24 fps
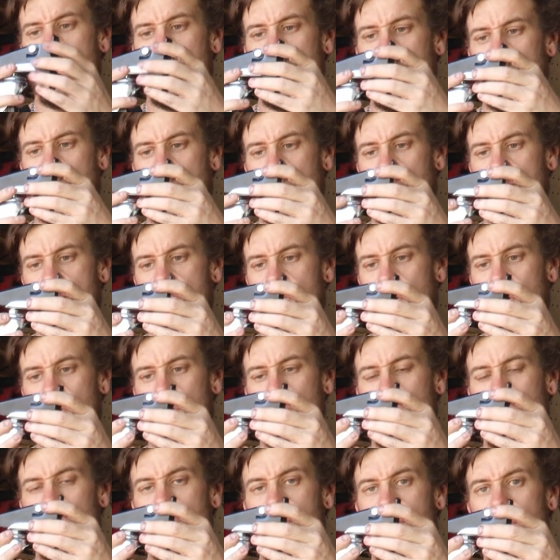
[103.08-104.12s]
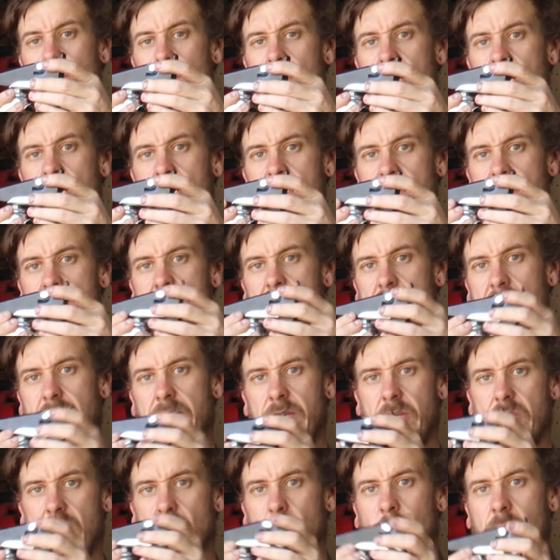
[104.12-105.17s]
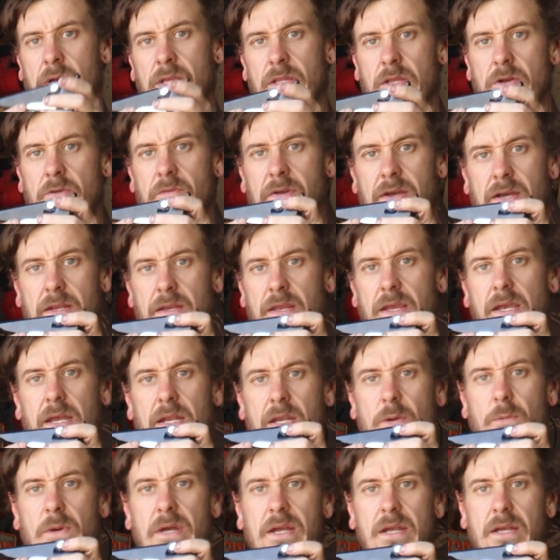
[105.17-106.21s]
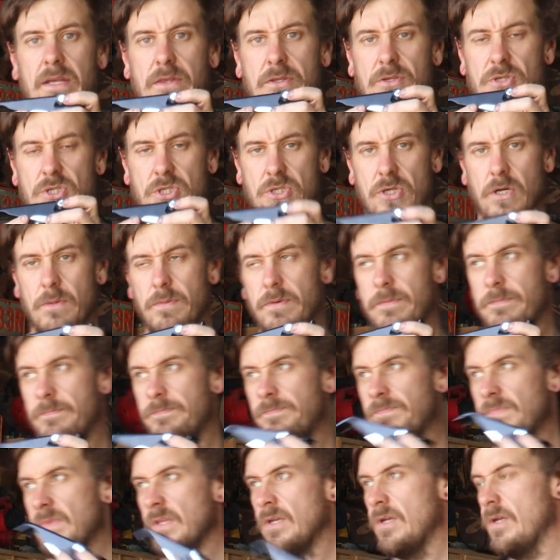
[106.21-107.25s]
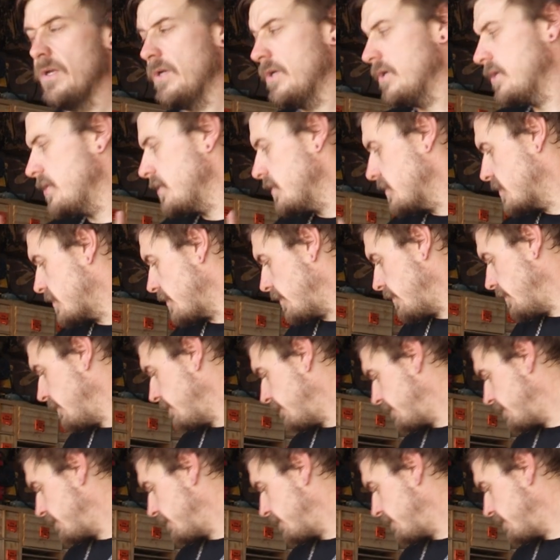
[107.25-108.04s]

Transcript: and then it's on all 4 casters and you can wheel it around anywhere in the shop. So